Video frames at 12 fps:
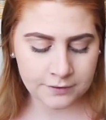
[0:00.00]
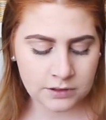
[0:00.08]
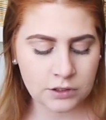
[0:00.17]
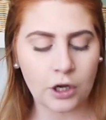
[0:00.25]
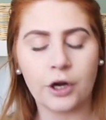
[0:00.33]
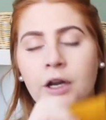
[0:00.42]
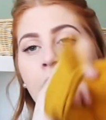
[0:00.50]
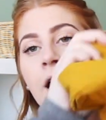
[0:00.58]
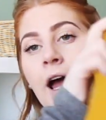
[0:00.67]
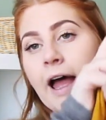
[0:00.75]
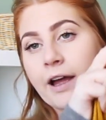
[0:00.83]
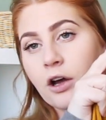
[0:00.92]
So
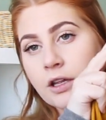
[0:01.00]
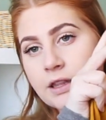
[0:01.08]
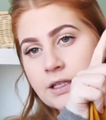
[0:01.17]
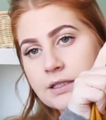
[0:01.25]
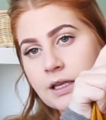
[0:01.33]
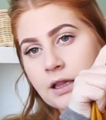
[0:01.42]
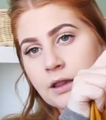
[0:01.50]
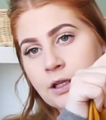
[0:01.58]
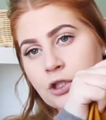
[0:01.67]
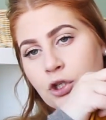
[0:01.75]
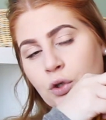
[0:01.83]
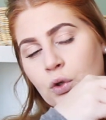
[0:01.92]
I got this
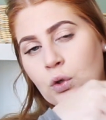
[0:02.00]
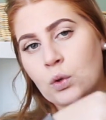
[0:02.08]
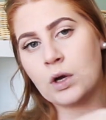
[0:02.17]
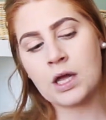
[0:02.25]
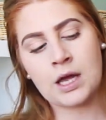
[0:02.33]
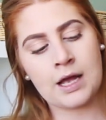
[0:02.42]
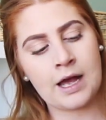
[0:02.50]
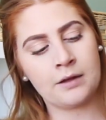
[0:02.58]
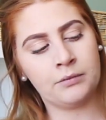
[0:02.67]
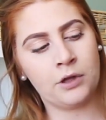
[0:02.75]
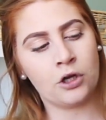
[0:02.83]
little um,